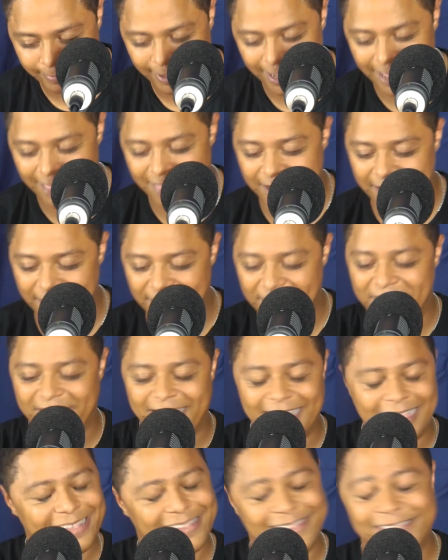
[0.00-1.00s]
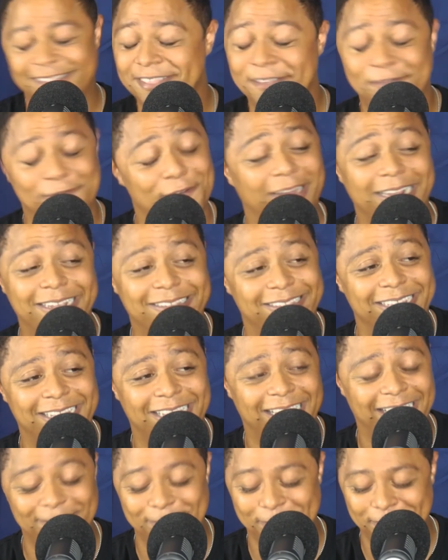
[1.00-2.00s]
and then this is the funniest thing
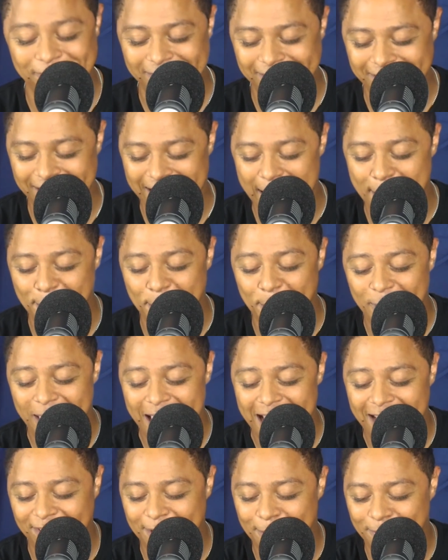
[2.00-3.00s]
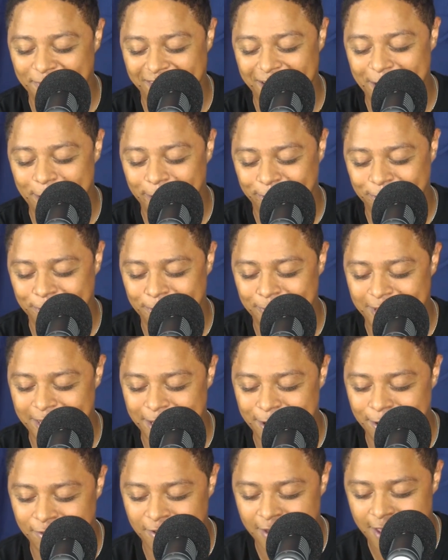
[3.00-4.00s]
in the movie. The camera pans up slow to him, and
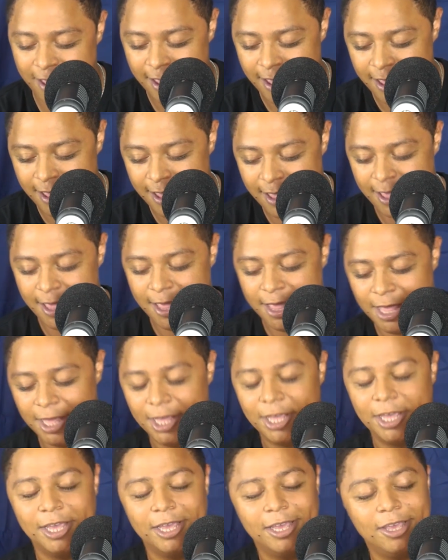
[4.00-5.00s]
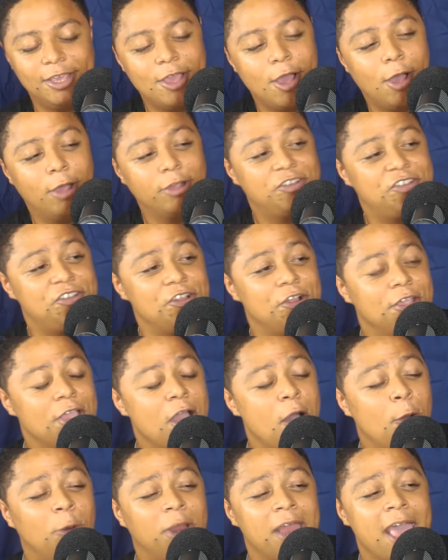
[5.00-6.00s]
he goes, "Y'all sure
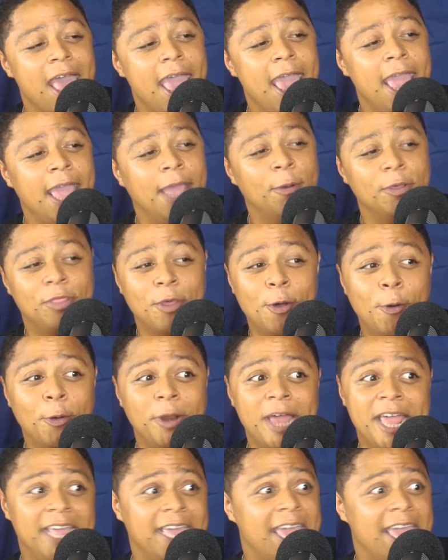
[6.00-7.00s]
y'all want to hang with old Eddie